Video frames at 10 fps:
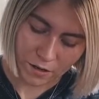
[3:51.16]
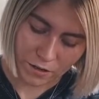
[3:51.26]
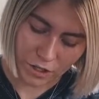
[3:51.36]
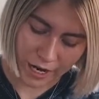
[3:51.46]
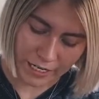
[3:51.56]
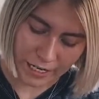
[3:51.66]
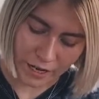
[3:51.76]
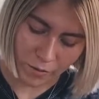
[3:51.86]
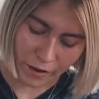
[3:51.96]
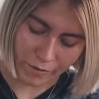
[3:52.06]
trying to
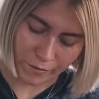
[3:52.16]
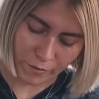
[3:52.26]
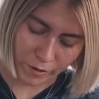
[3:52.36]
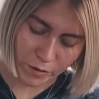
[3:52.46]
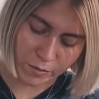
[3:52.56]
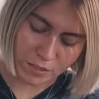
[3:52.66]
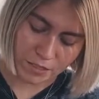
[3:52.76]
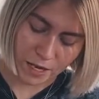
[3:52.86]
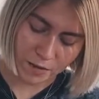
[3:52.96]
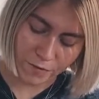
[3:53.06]
get away from the roots.
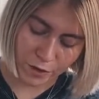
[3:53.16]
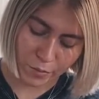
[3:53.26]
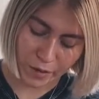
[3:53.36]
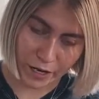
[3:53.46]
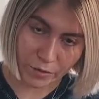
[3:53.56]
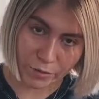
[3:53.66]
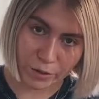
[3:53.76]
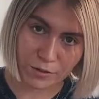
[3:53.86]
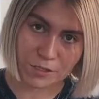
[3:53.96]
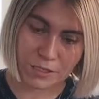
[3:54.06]
If you break
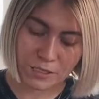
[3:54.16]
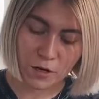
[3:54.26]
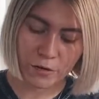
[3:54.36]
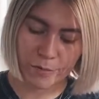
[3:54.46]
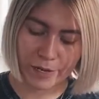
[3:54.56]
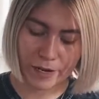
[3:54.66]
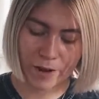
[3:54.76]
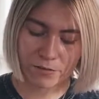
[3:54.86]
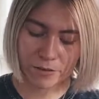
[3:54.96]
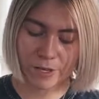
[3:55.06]
roots, repeat
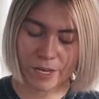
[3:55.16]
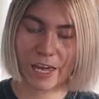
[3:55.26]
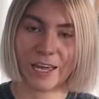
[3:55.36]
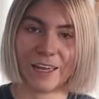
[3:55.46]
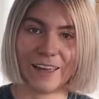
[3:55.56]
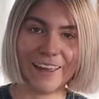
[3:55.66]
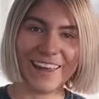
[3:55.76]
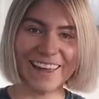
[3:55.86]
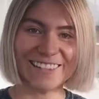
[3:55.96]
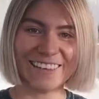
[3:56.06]
after me.
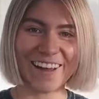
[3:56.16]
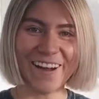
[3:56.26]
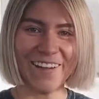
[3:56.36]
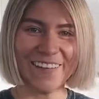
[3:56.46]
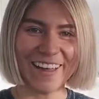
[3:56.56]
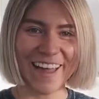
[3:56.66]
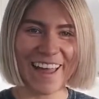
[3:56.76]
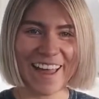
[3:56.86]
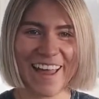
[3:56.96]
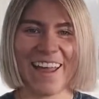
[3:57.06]
It's
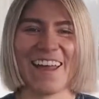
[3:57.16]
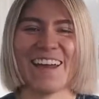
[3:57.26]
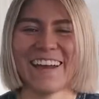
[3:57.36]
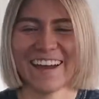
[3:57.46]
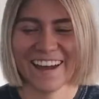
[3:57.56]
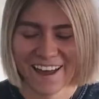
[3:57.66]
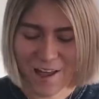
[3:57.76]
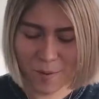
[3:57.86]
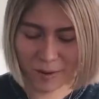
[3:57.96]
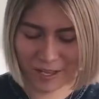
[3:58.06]
okay.
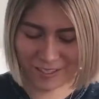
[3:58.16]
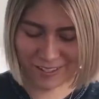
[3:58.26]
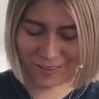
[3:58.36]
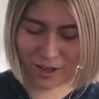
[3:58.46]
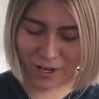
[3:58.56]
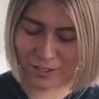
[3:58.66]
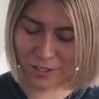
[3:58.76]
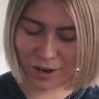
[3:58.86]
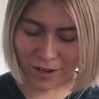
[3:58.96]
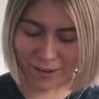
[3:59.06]
Plants are a lot
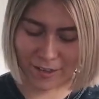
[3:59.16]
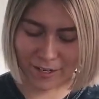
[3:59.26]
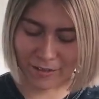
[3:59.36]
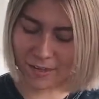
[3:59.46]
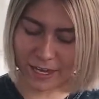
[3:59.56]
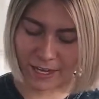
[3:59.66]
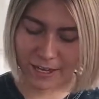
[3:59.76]
stronger than you think